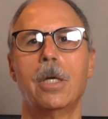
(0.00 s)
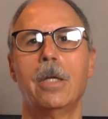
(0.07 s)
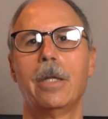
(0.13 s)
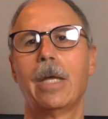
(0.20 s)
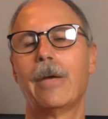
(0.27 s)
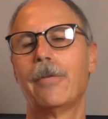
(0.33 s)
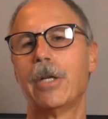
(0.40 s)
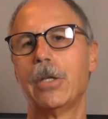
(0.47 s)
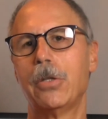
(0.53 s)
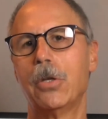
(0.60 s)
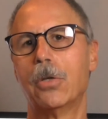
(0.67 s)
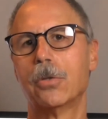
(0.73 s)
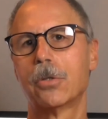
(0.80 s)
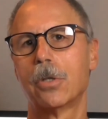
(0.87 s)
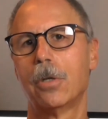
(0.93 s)
They have an
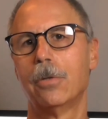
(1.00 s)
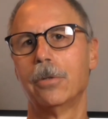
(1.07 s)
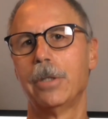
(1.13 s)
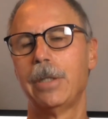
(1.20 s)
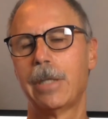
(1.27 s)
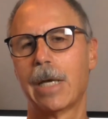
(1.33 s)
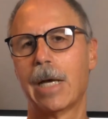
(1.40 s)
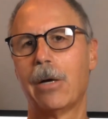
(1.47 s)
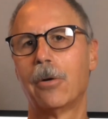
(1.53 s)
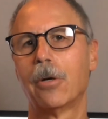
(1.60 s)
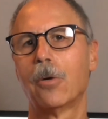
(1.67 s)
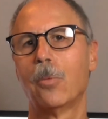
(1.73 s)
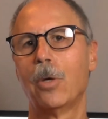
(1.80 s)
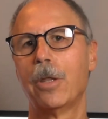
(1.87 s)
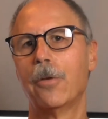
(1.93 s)
adults-only tower
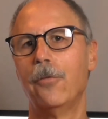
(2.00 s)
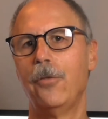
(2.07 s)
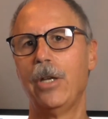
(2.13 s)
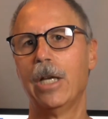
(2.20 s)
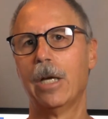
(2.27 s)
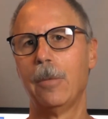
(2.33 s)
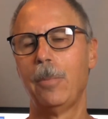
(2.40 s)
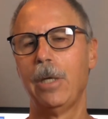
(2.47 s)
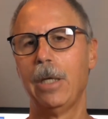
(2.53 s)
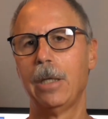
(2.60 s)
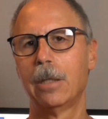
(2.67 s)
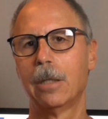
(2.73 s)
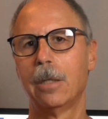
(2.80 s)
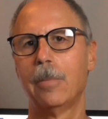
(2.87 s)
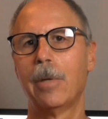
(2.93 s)
with a VIP
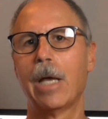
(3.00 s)
club